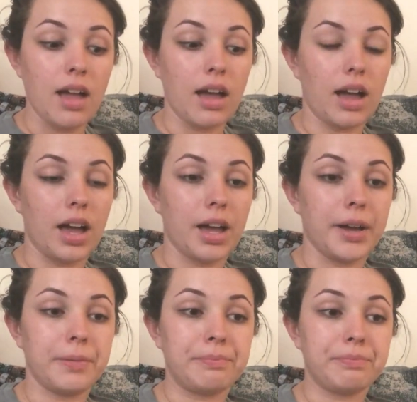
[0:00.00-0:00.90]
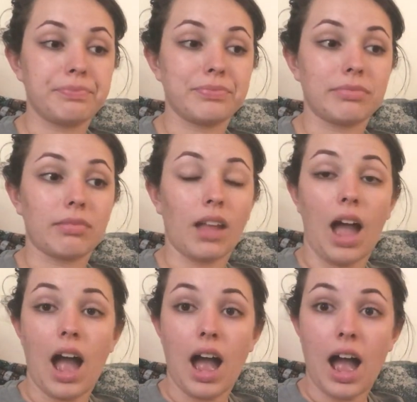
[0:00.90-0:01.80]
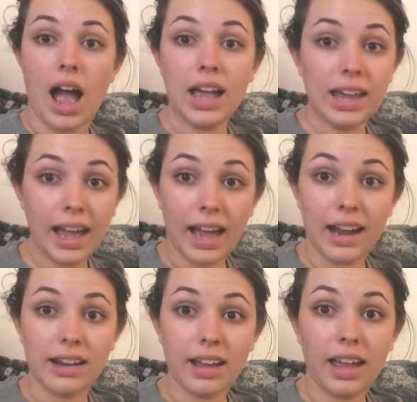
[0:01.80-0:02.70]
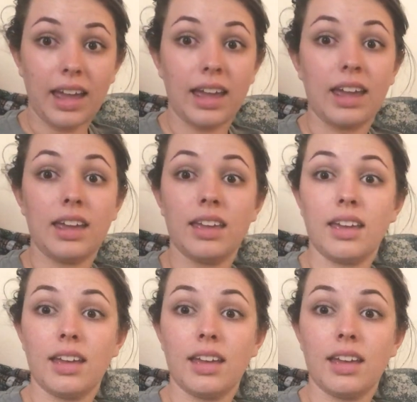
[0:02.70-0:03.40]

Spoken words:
I had a